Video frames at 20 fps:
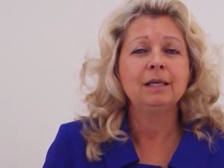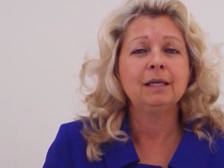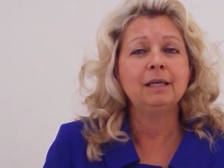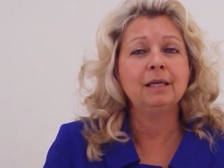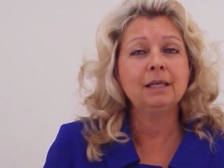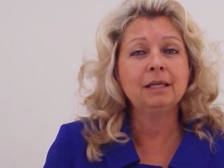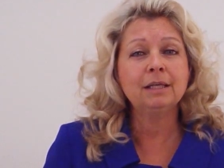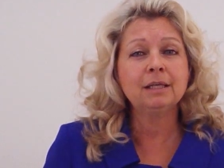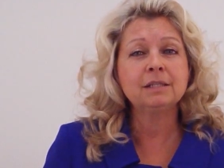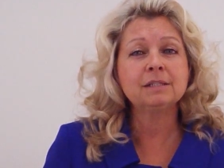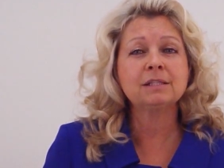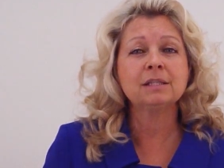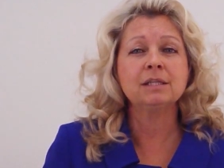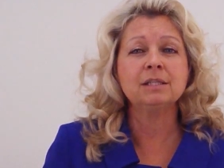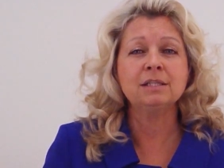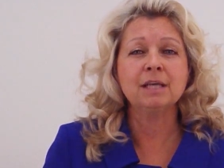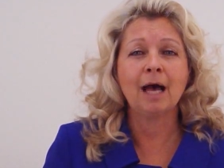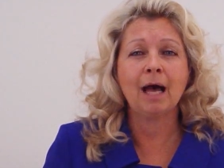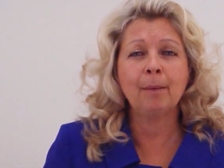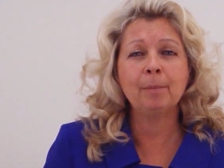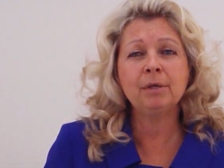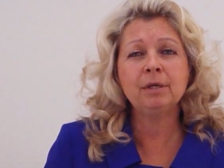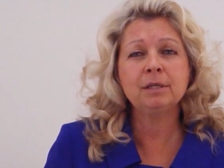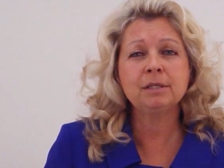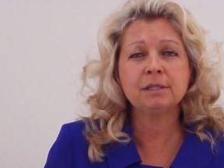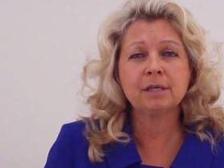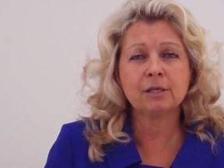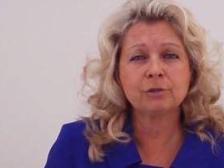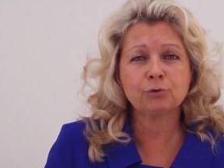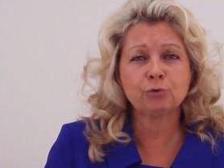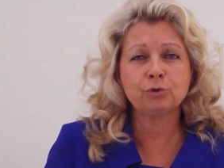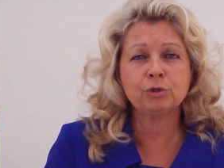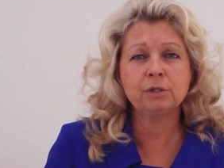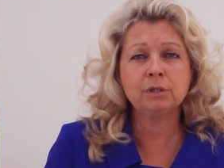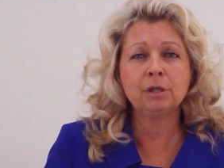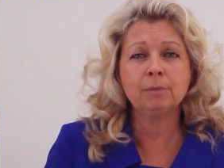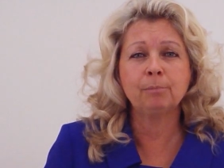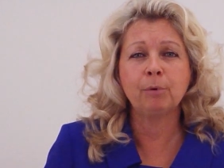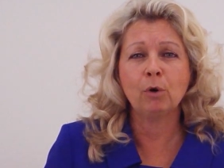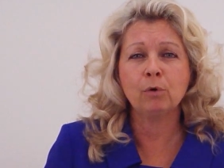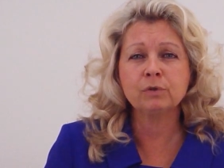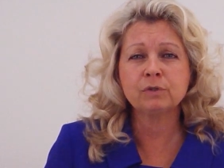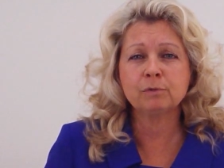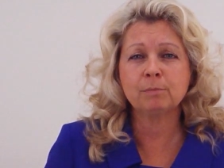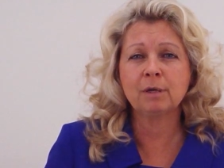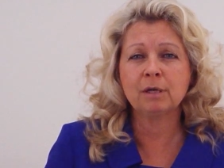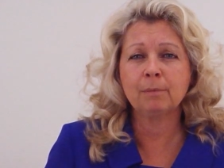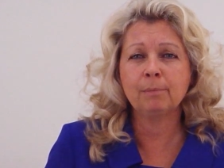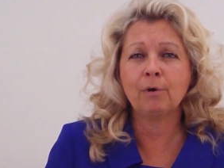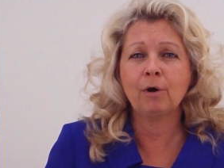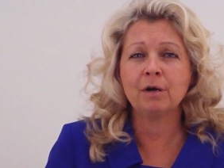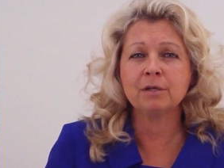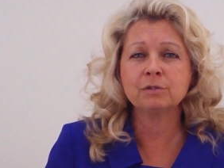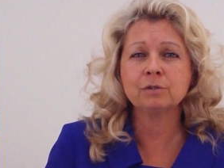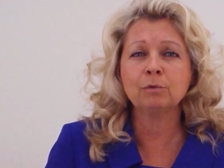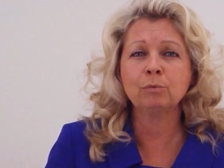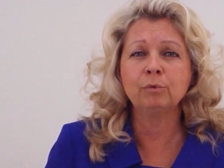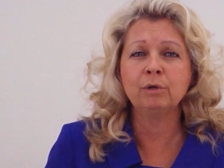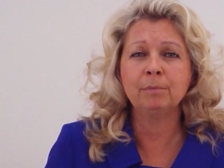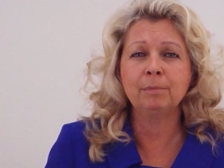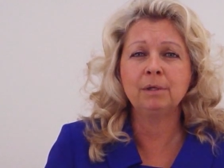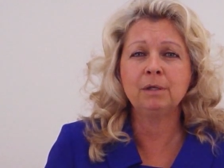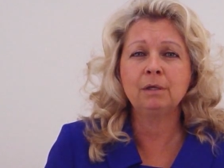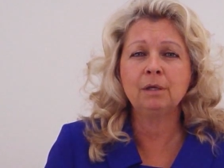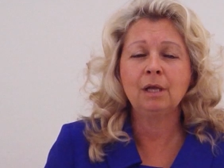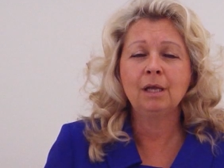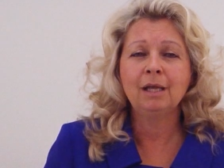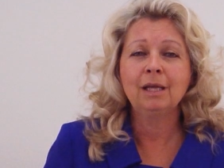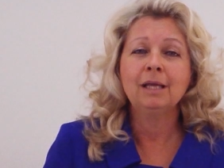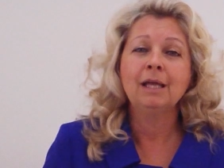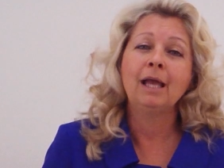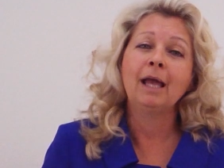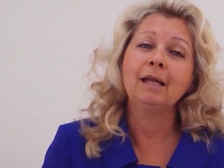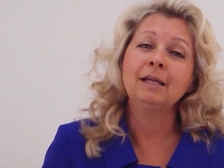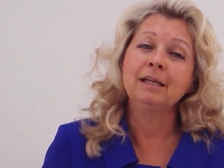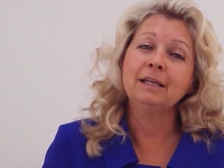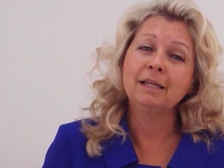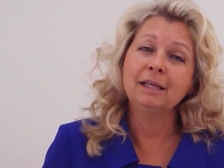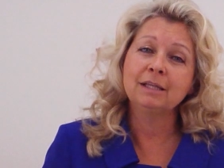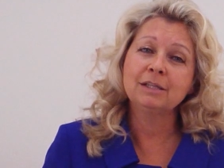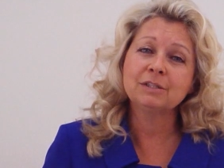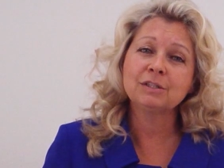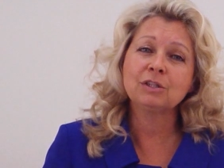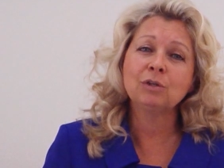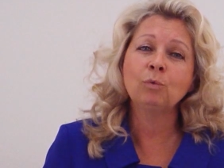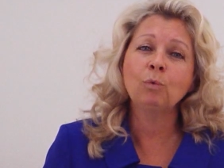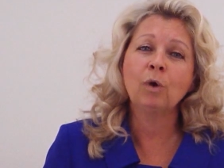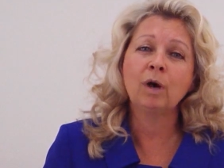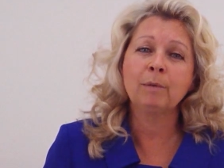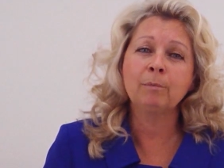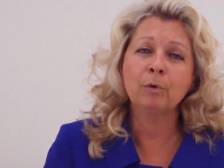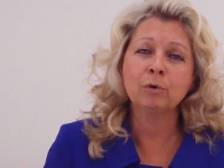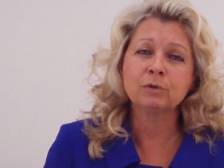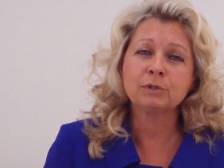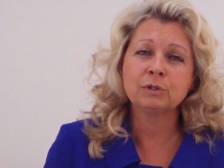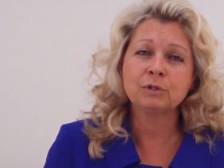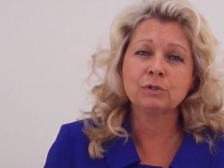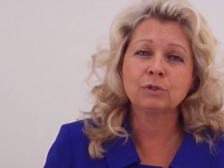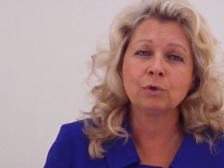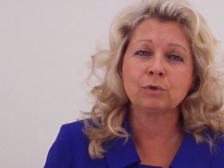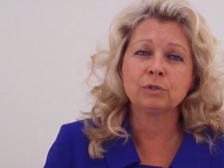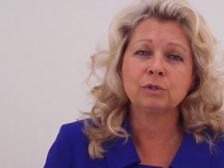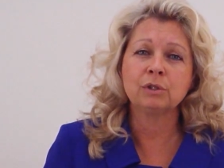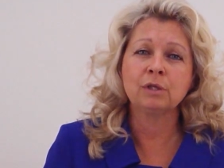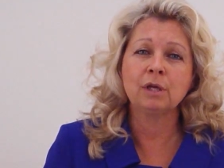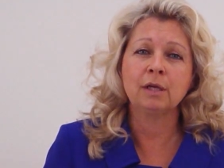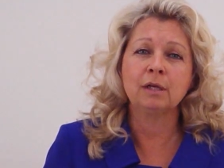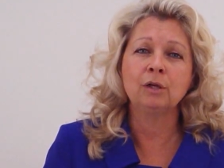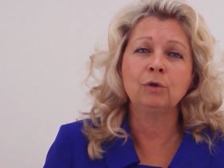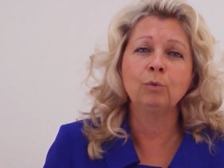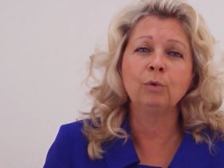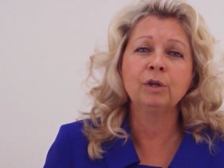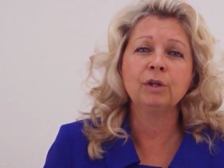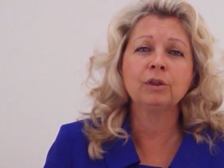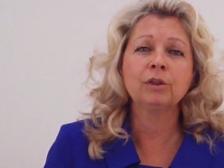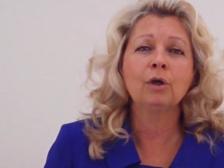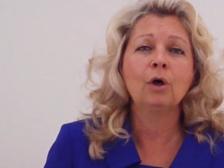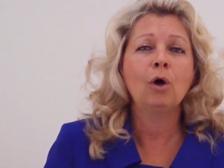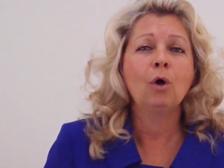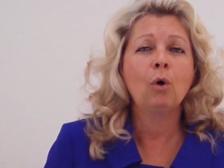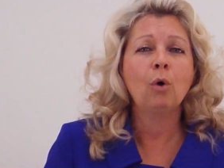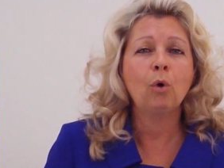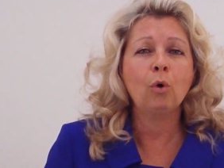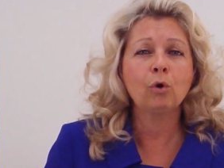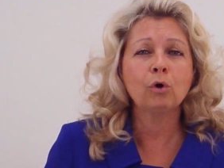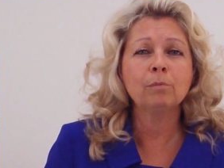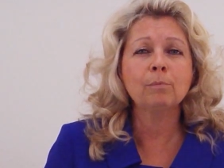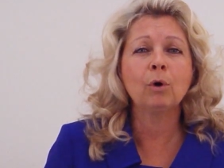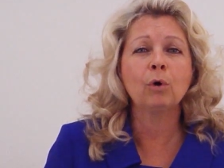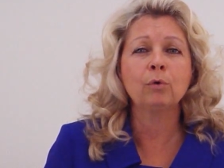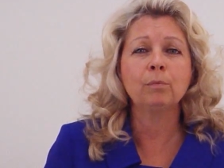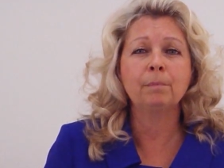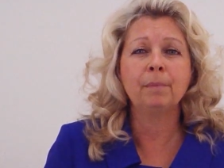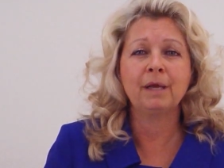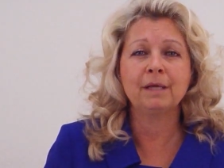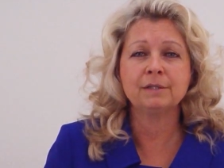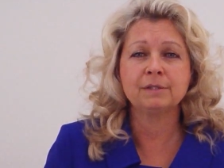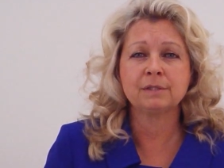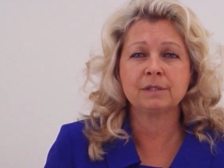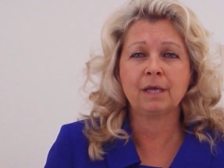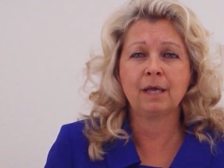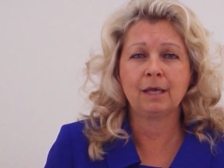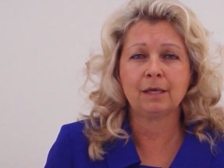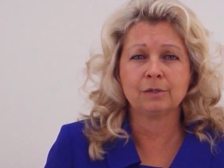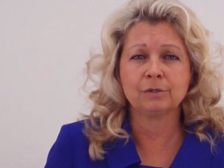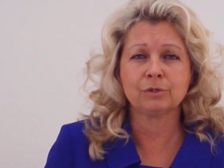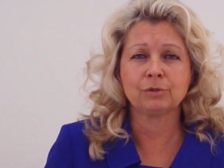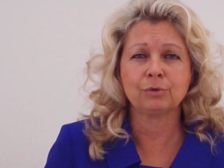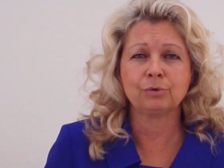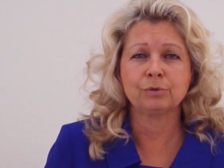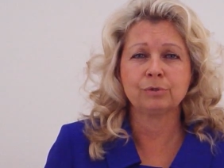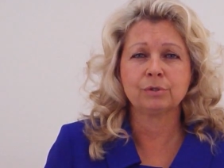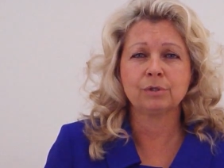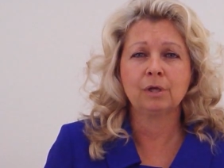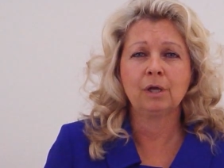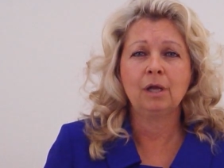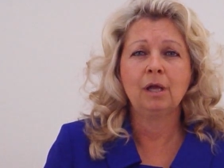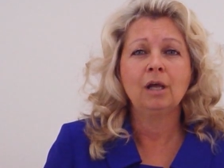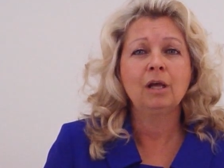It is the dominant estrogen in postmenopausal women, and it is the one most associated with hormone-based cancers.